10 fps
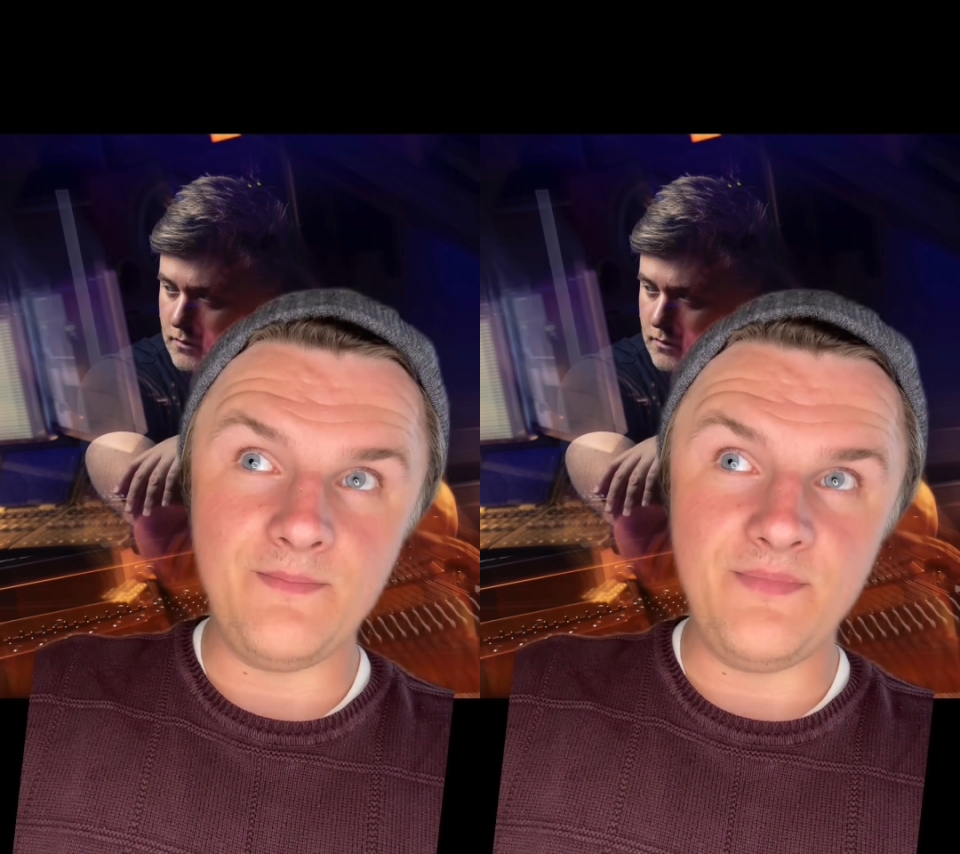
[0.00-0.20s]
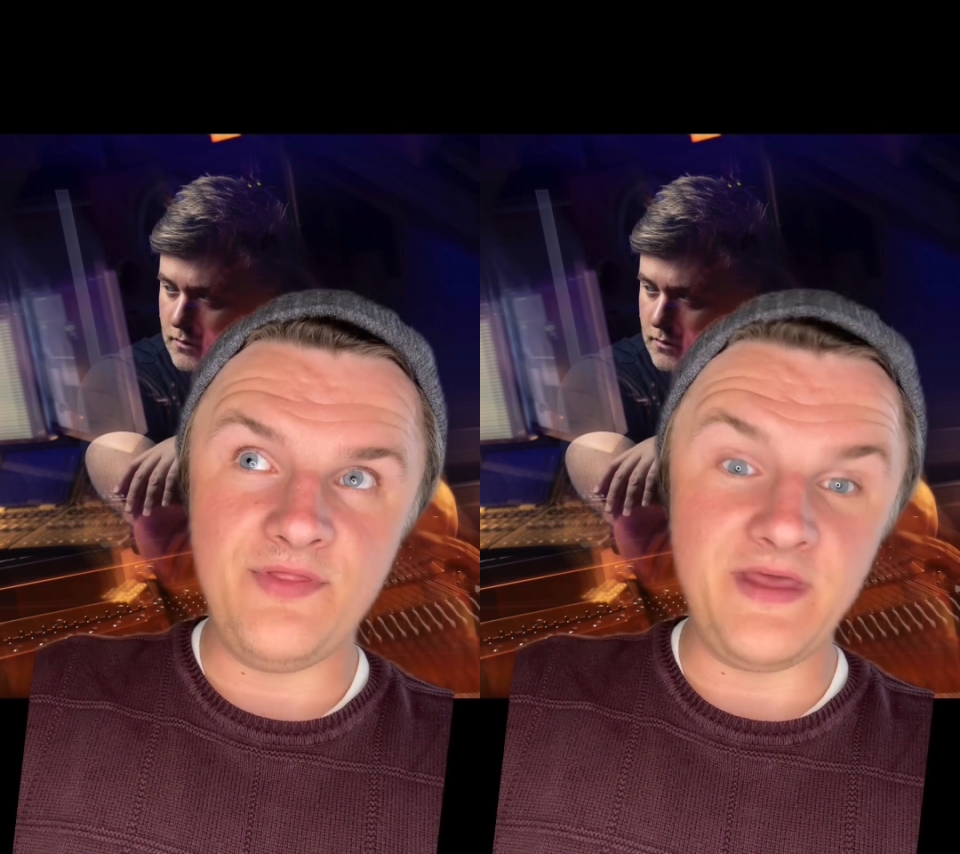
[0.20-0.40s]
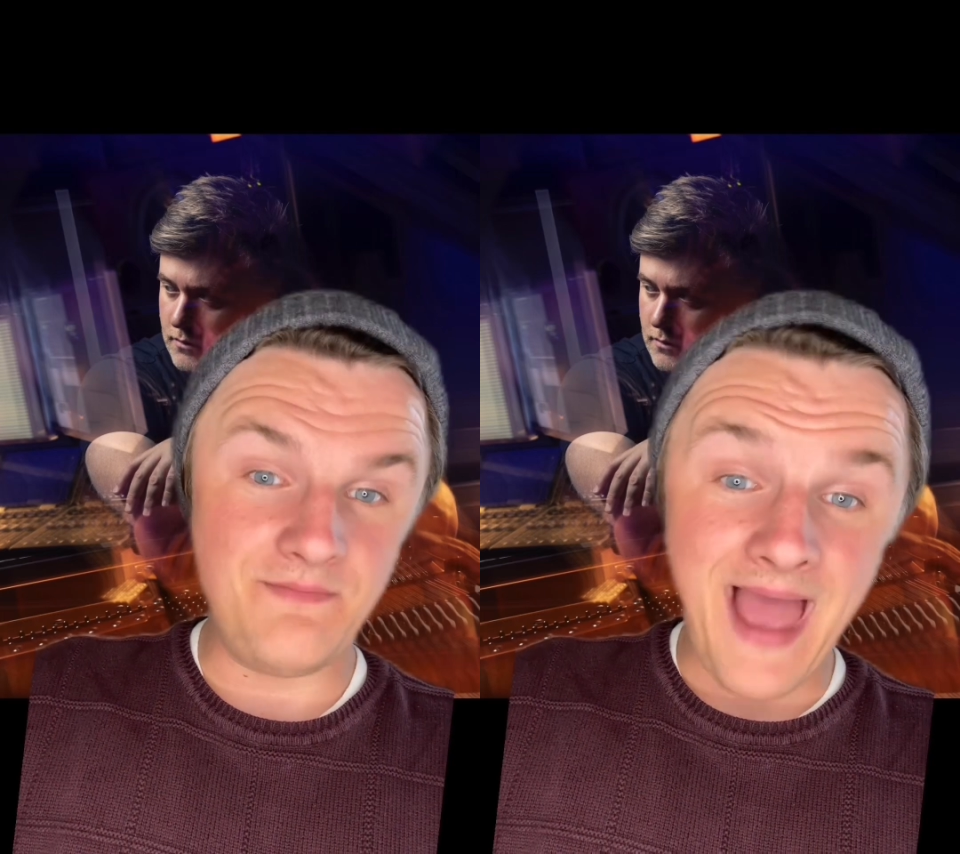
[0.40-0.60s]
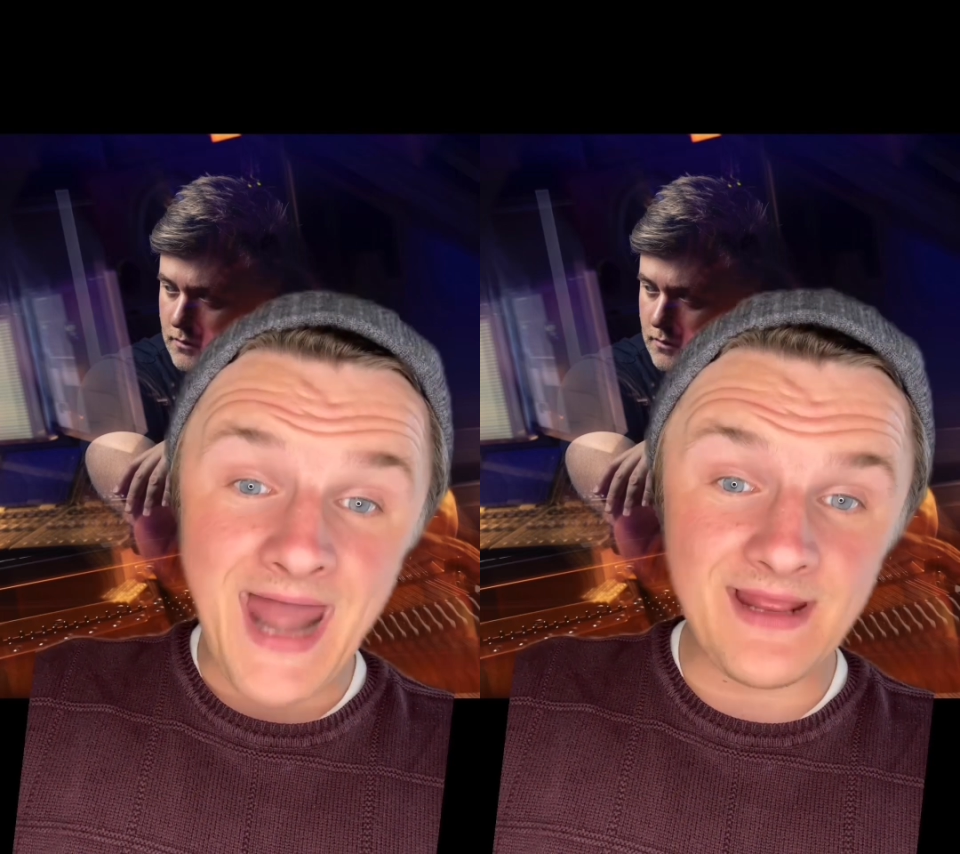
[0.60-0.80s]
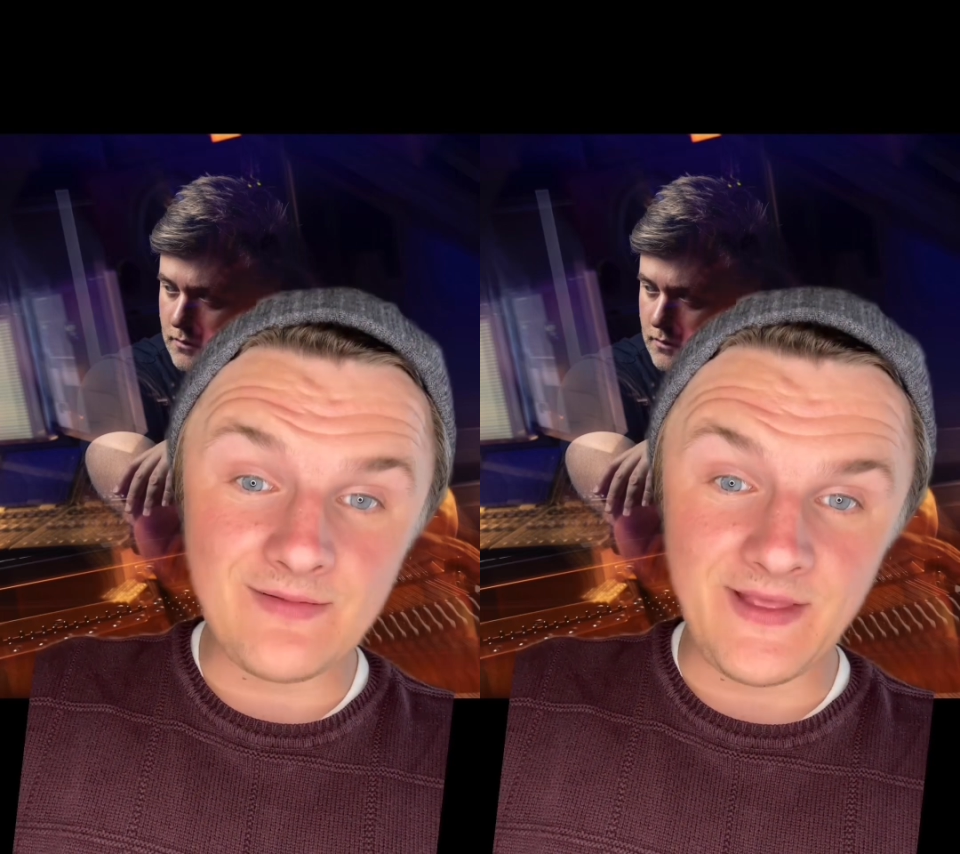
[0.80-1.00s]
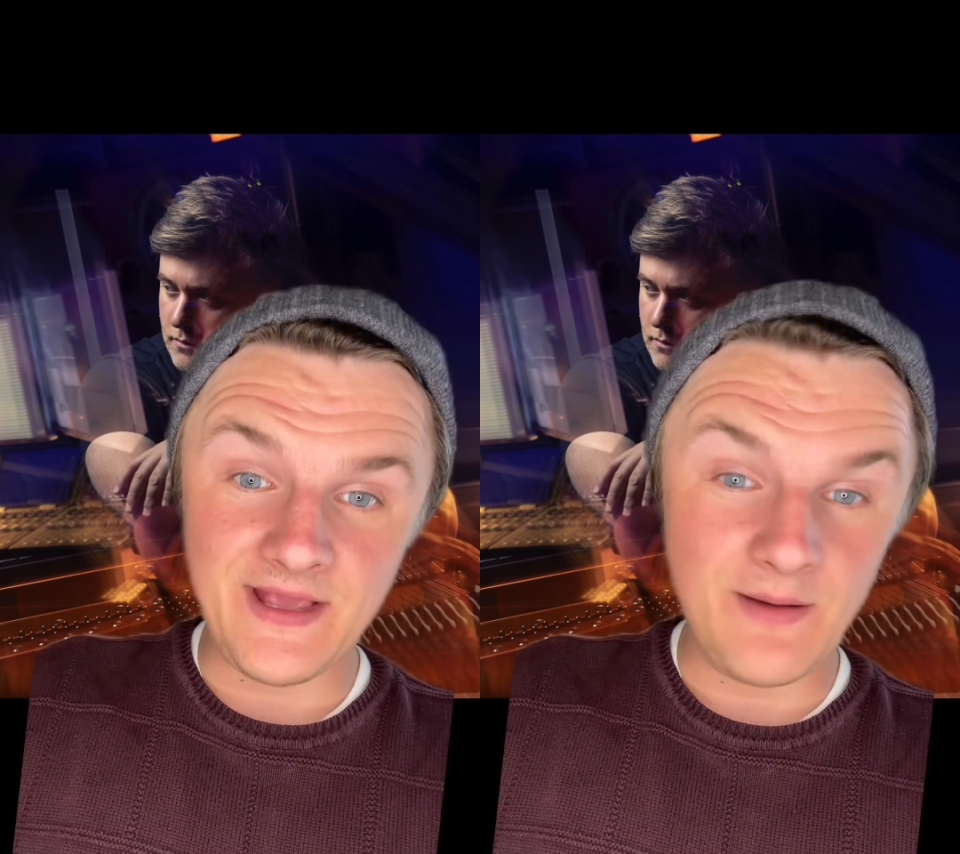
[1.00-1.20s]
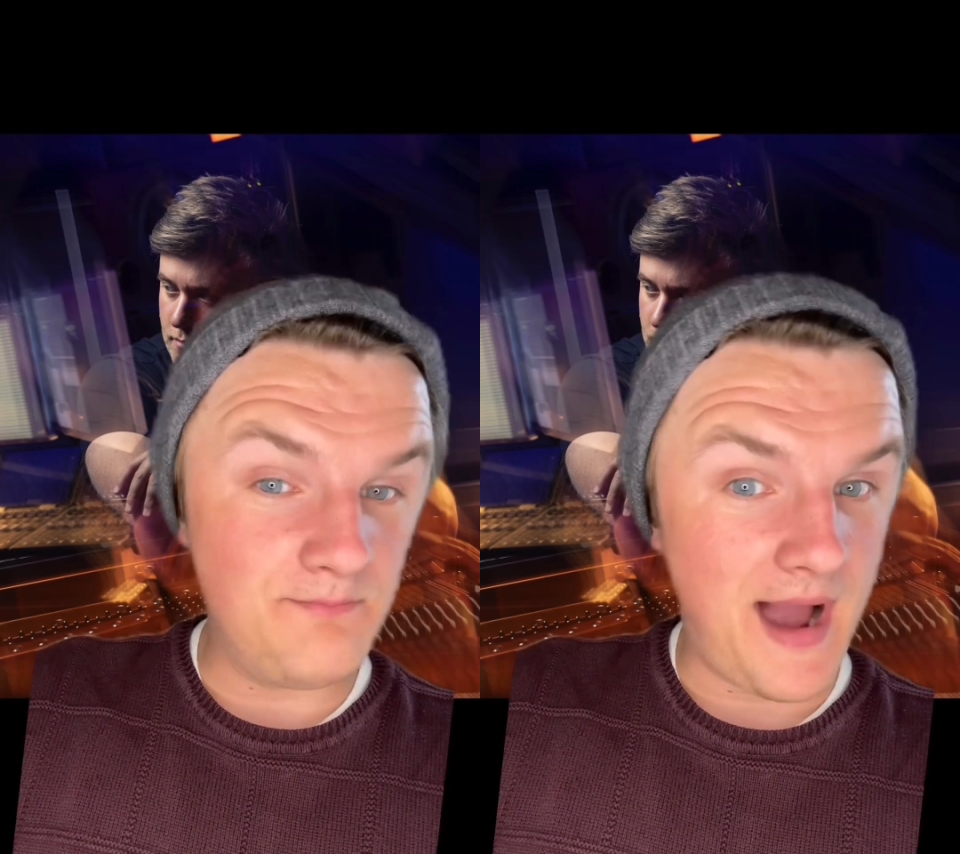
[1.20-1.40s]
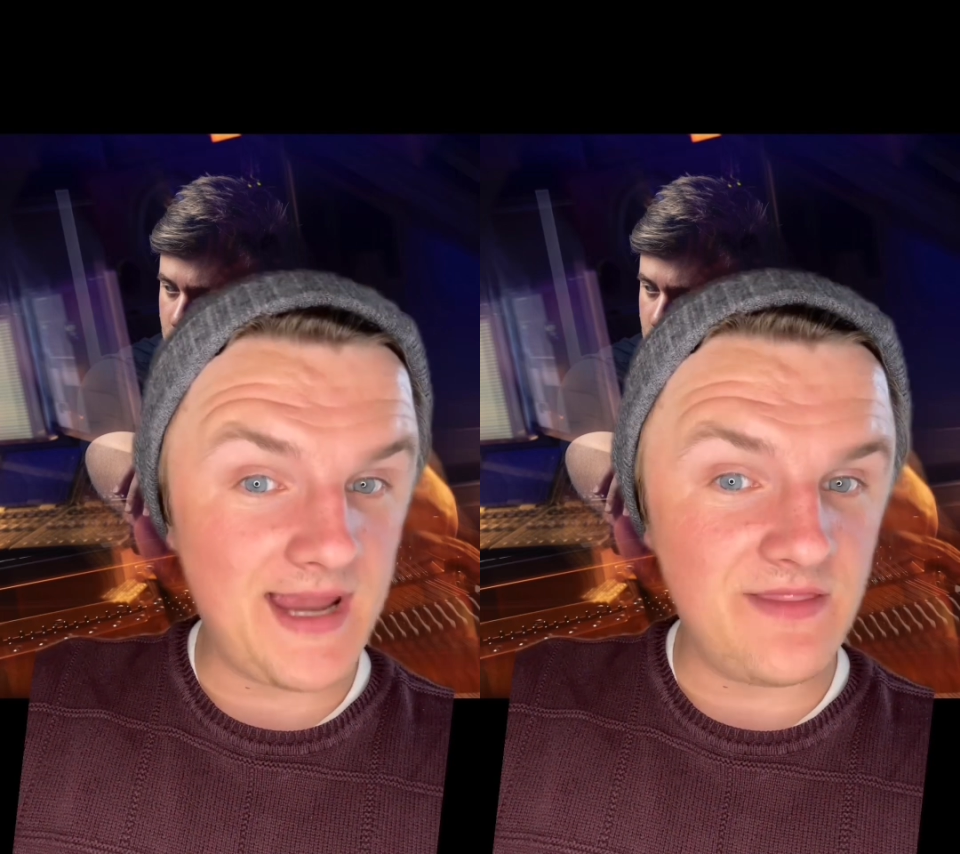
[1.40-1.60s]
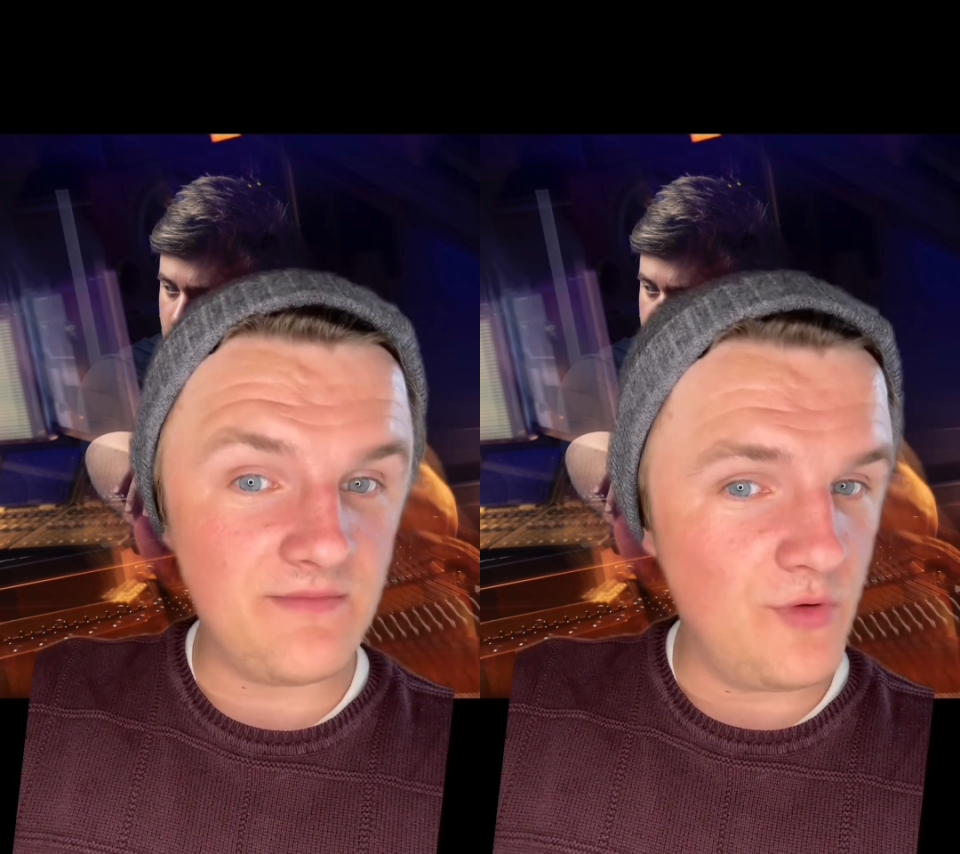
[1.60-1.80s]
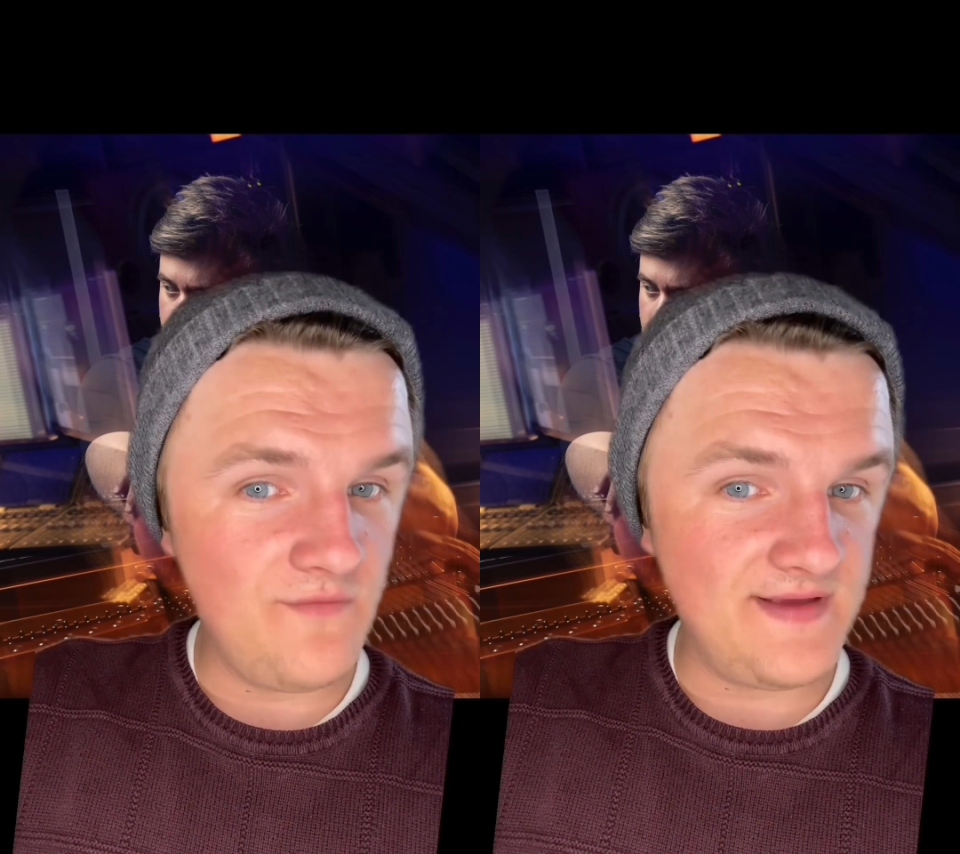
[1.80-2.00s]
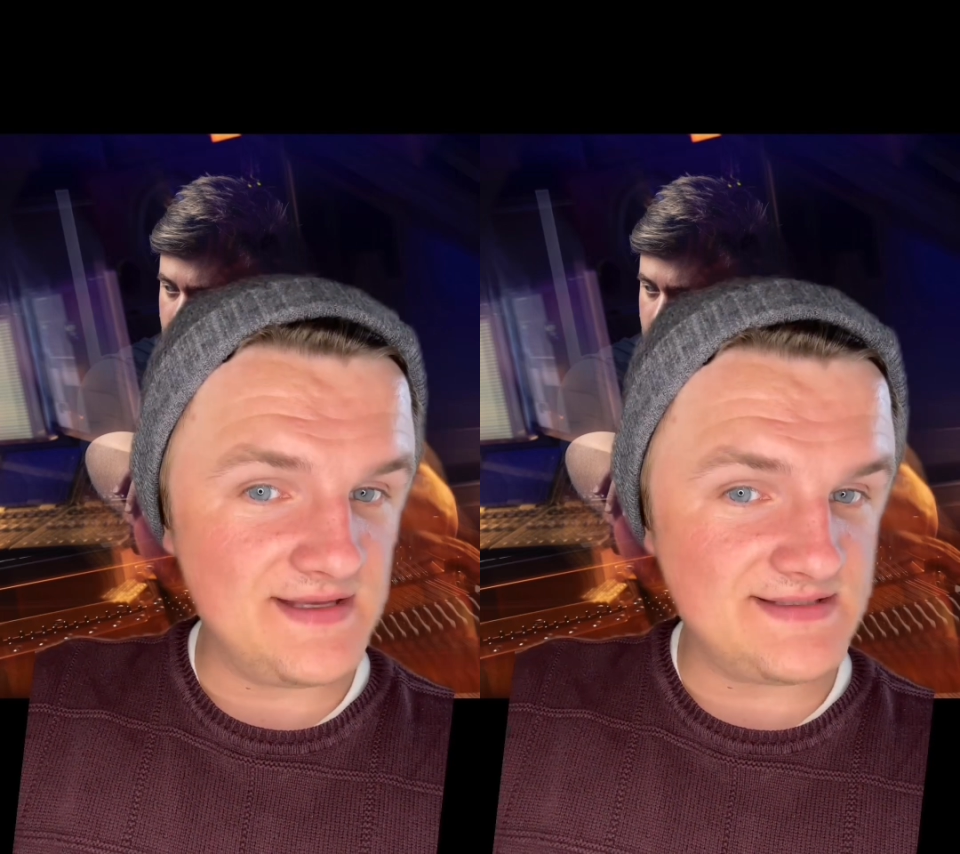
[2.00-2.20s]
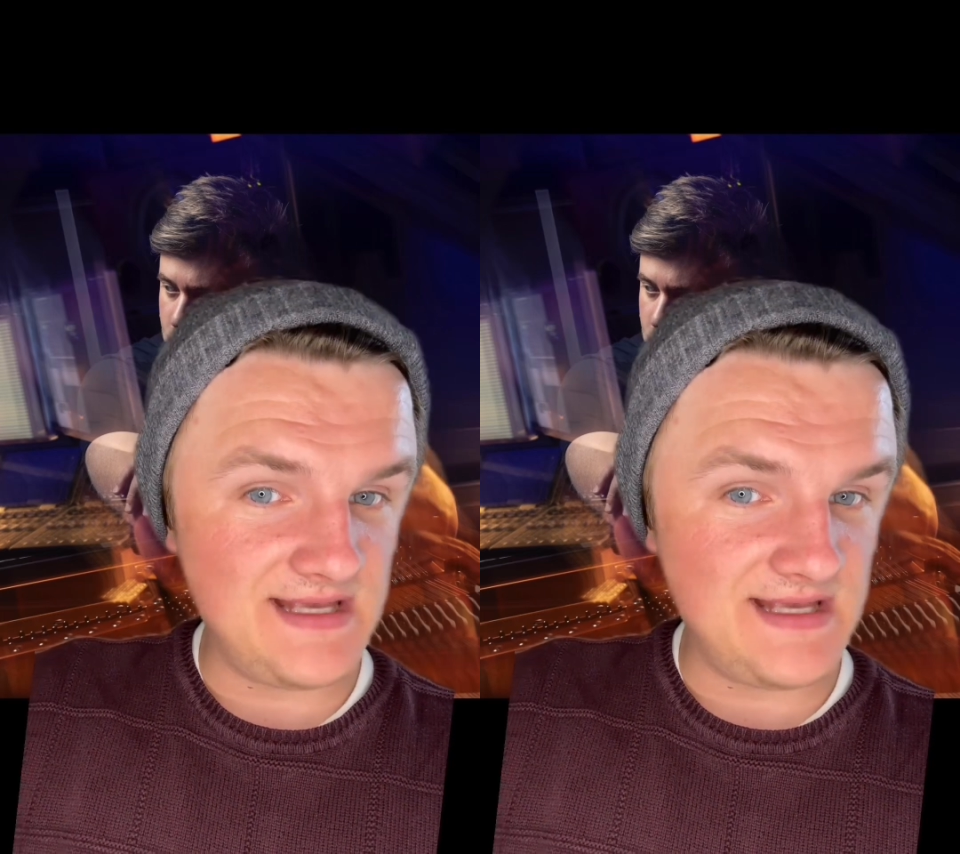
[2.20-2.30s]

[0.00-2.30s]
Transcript: thematically combine the movies